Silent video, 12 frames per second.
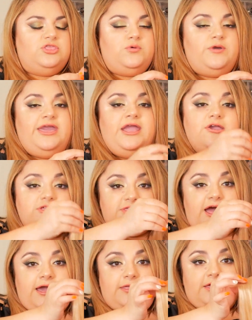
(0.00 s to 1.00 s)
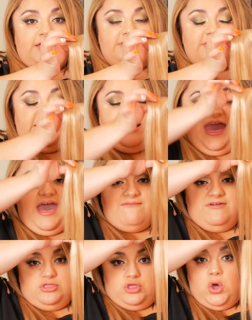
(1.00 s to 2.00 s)
take it to a hairstylist
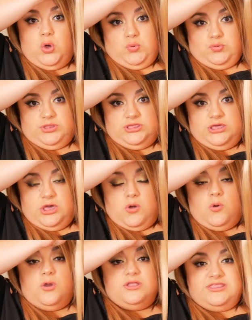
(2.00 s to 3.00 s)
and have it toned